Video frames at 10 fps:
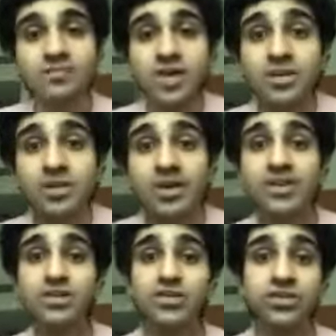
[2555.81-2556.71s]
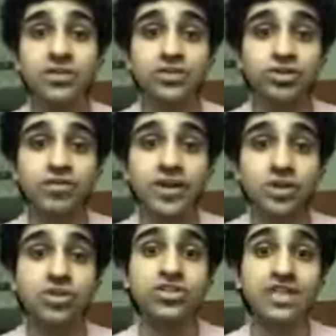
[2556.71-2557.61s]
Manipal had a really good
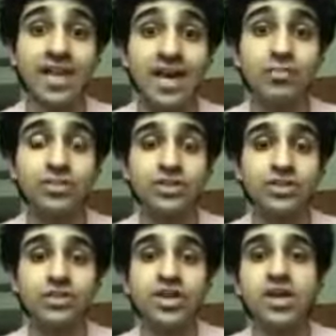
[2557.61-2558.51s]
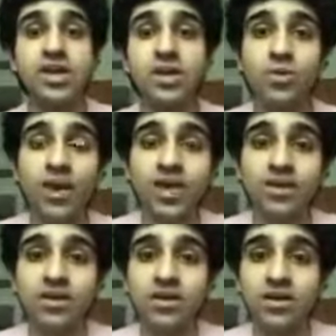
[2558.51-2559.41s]
virology lab, which when